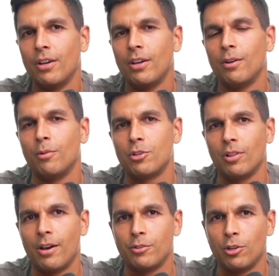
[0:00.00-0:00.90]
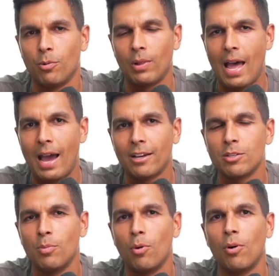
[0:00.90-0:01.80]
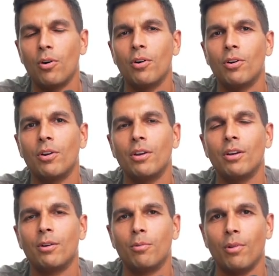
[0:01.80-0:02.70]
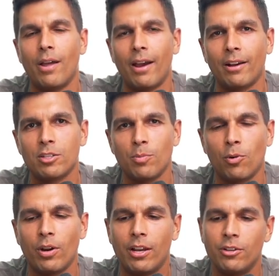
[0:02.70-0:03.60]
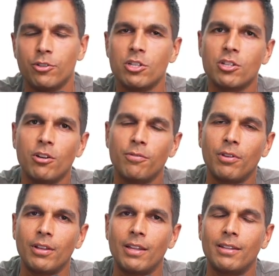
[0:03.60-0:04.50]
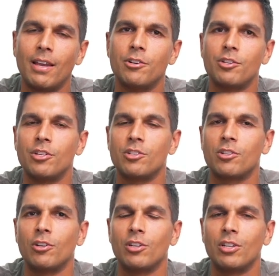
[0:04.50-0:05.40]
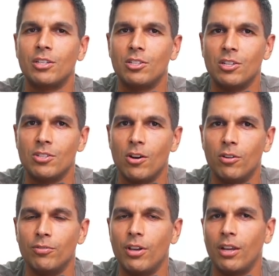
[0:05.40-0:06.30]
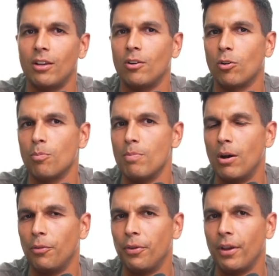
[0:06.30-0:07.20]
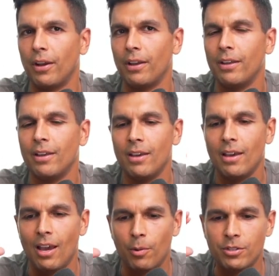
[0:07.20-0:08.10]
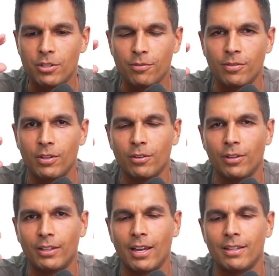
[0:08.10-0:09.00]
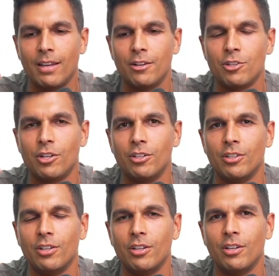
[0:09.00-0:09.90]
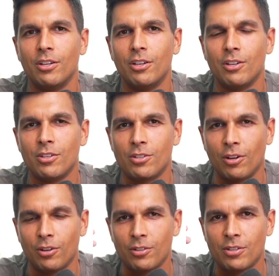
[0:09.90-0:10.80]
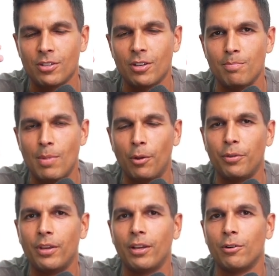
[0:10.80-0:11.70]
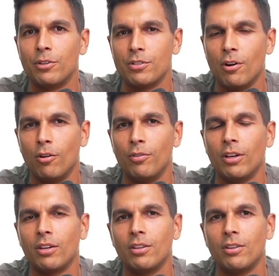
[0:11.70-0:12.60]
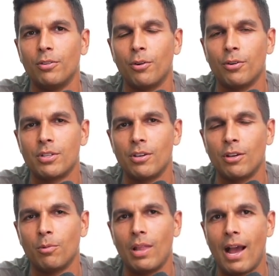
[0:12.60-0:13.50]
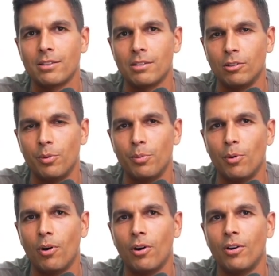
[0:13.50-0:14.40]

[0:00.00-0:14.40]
which allows you to relax more, and you'll just start feeling that tension start dissolving or melting. And once you feel like that tension starts melting or dissolving, you'll notice that you can relax a little bit more.